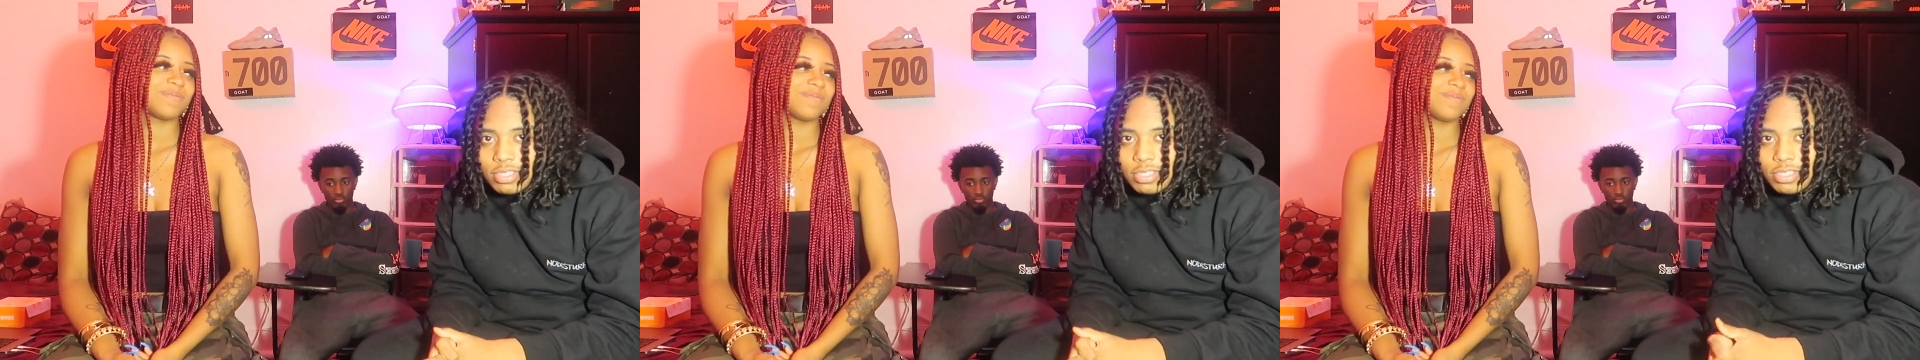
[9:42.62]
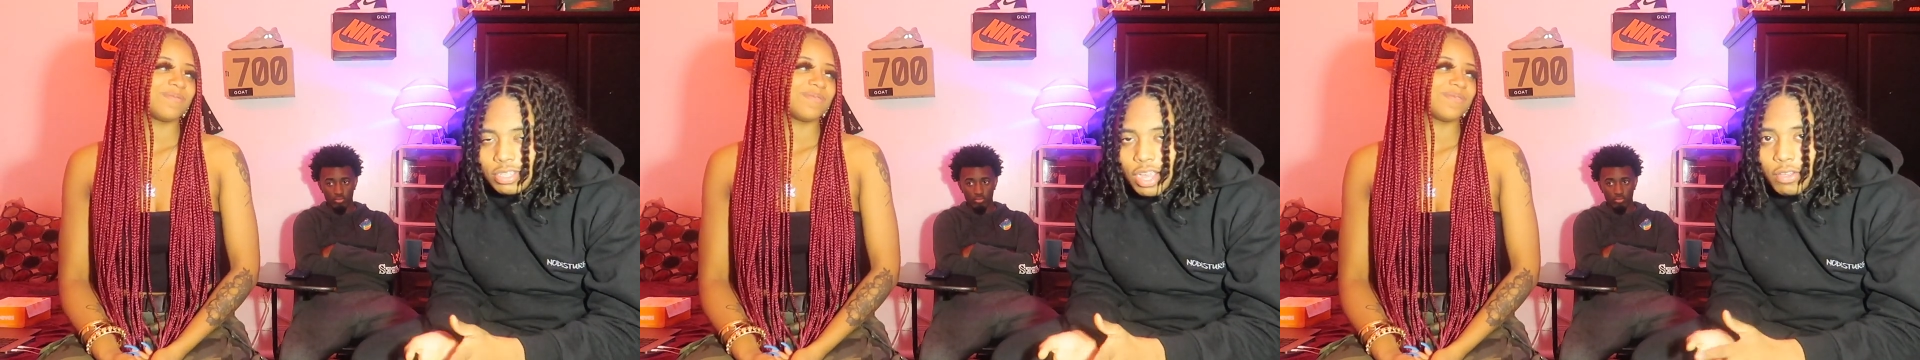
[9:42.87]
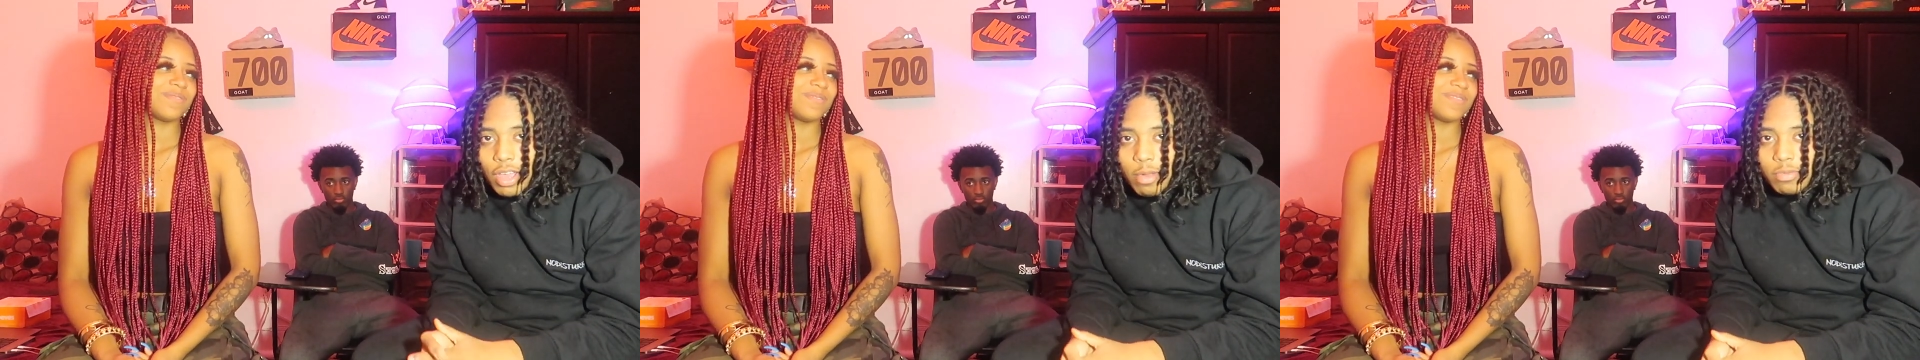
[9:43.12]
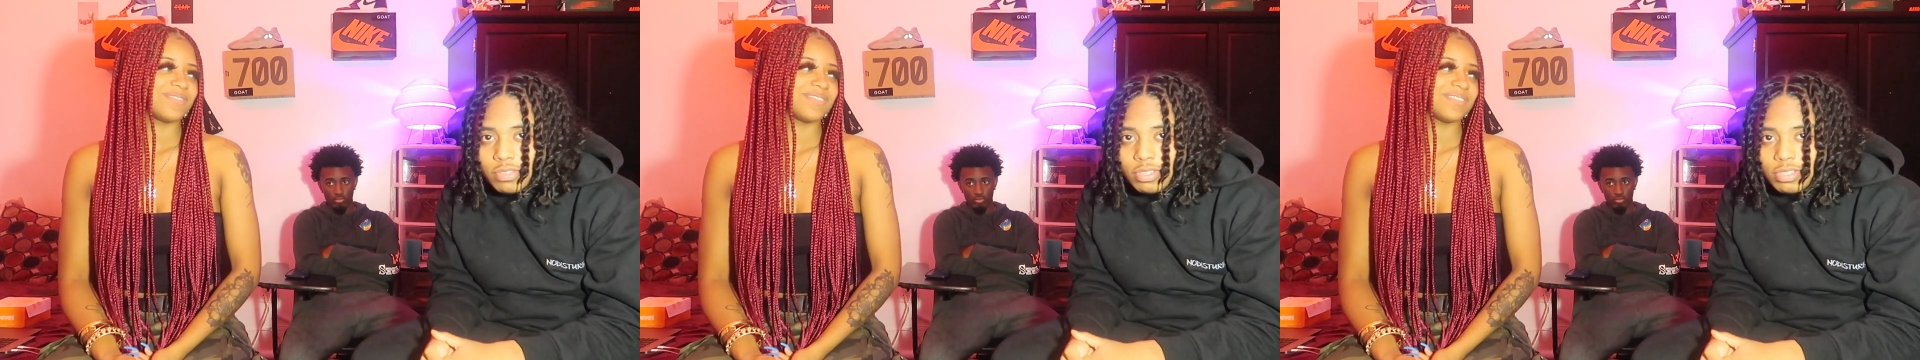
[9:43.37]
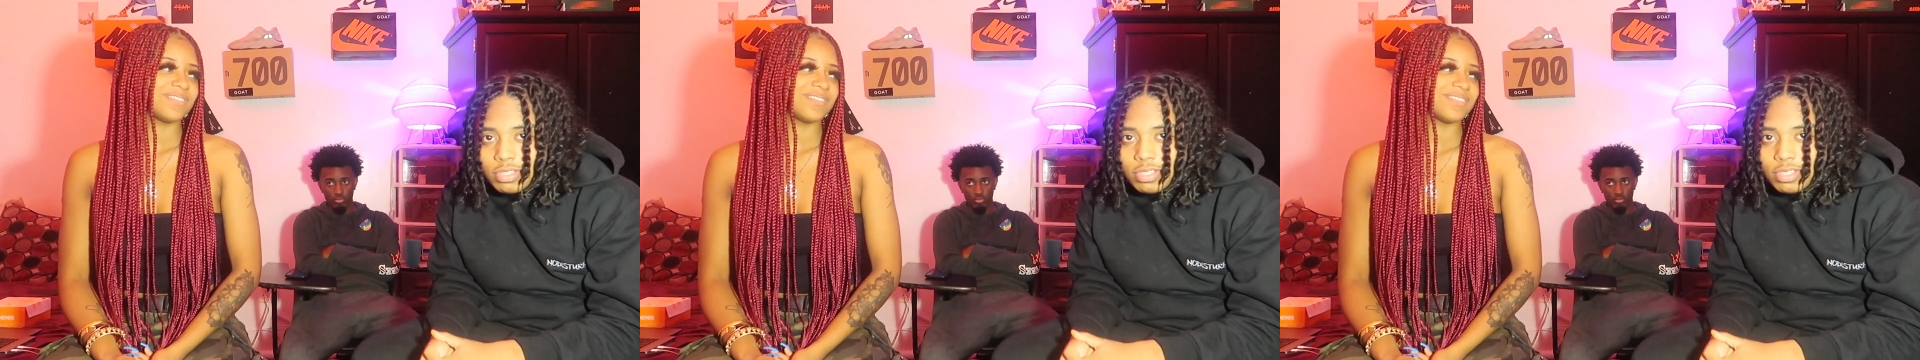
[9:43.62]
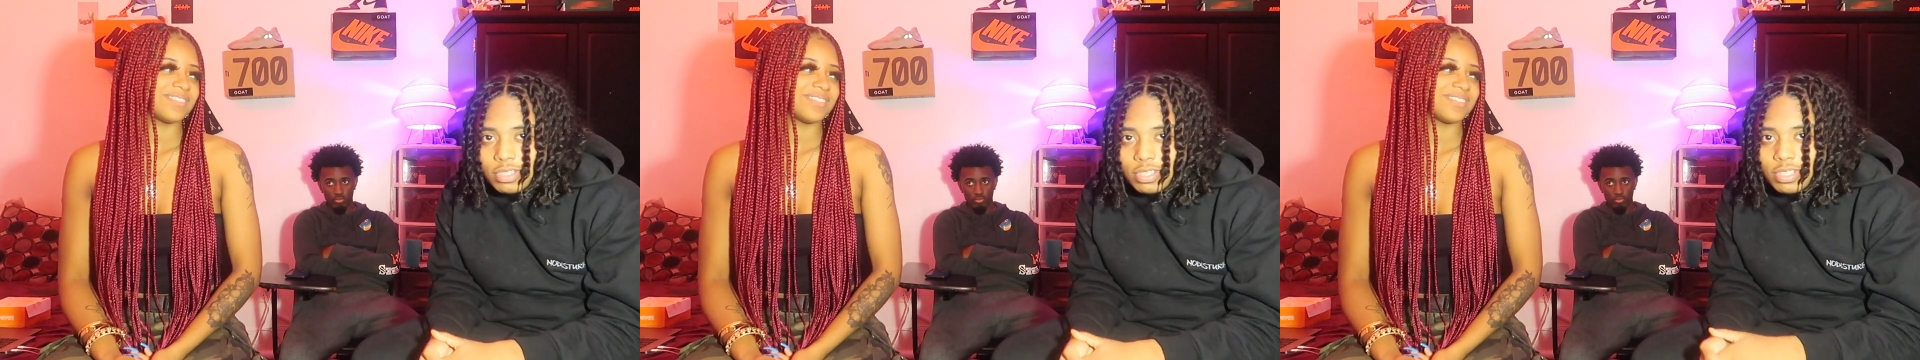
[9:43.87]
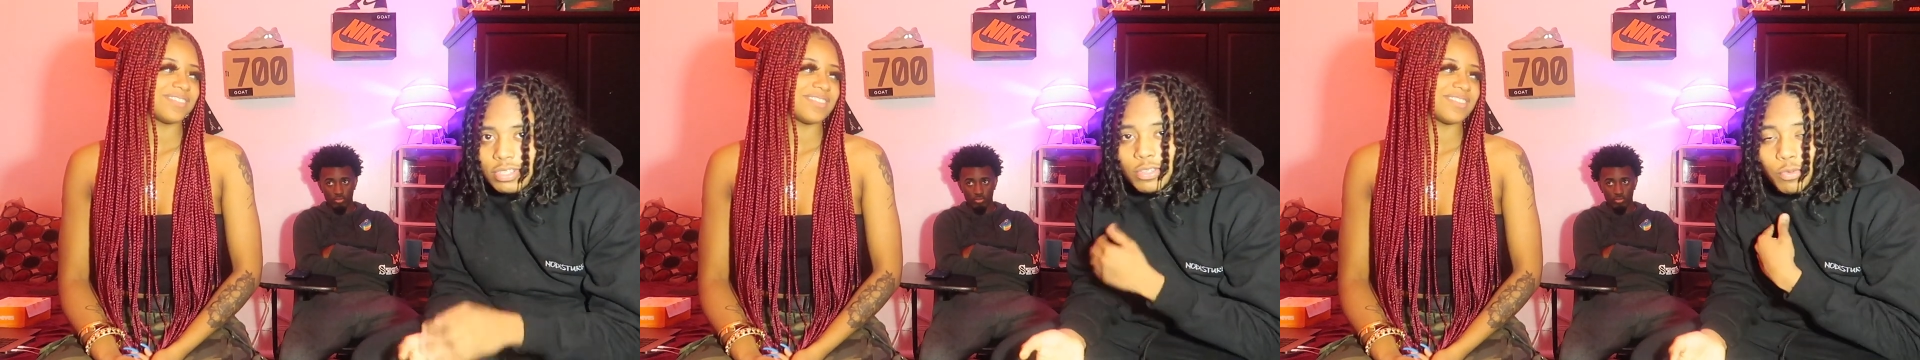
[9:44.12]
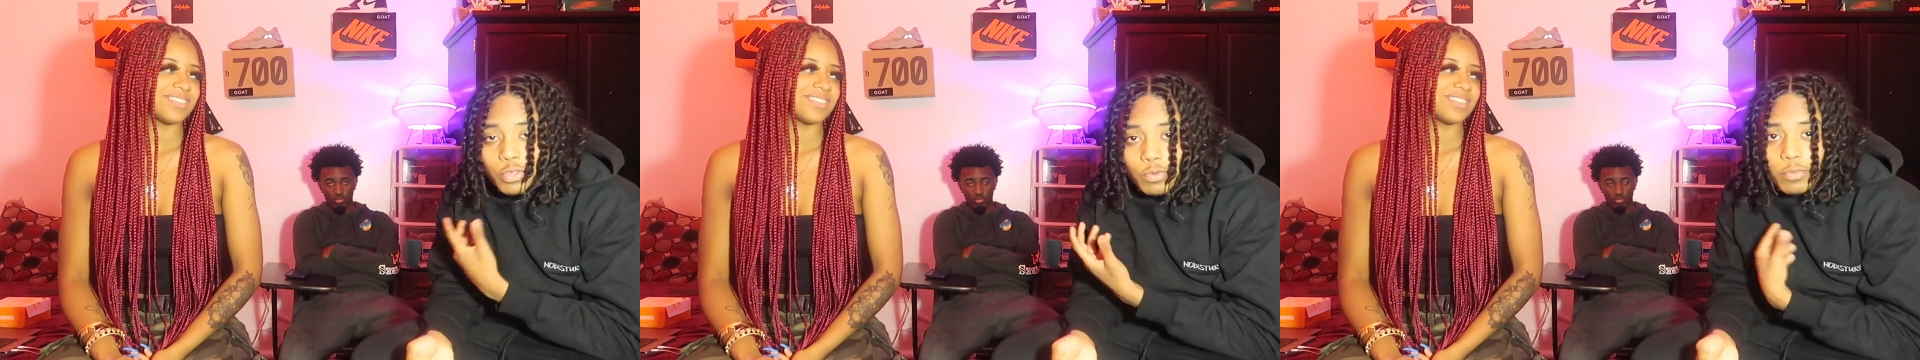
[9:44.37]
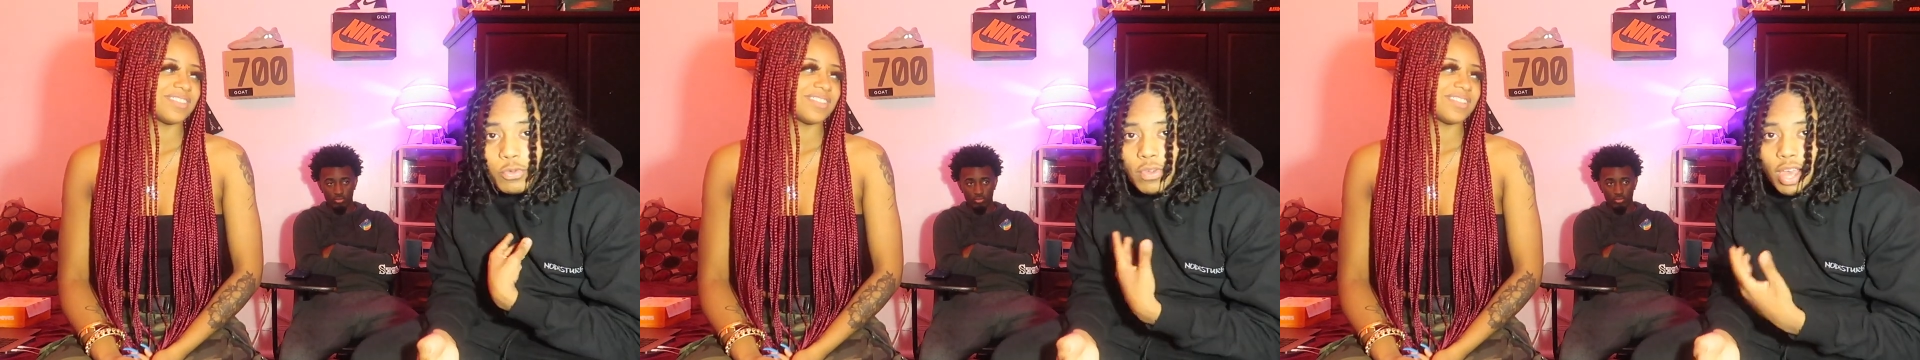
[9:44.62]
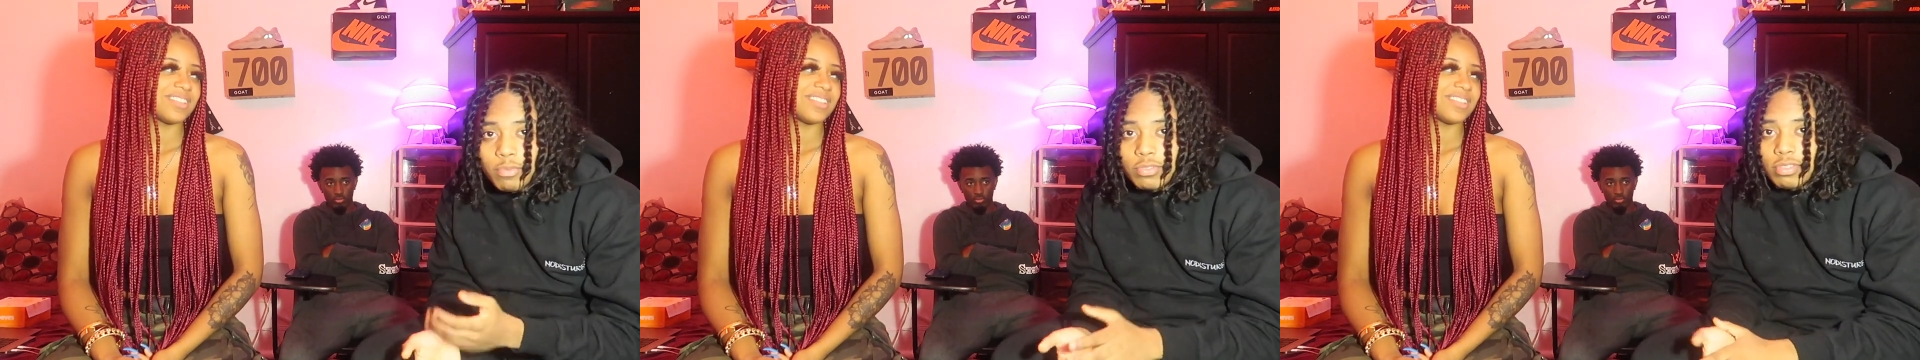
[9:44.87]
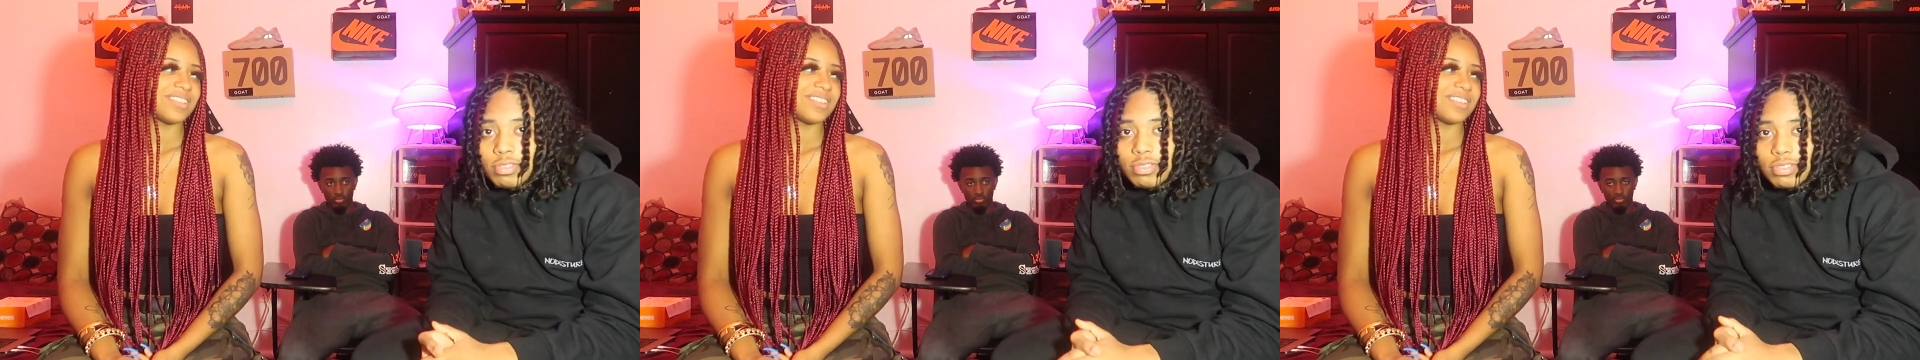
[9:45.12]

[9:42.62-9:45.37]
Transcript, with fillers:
Speaker 1: See how you happy? See when you with me, you happy.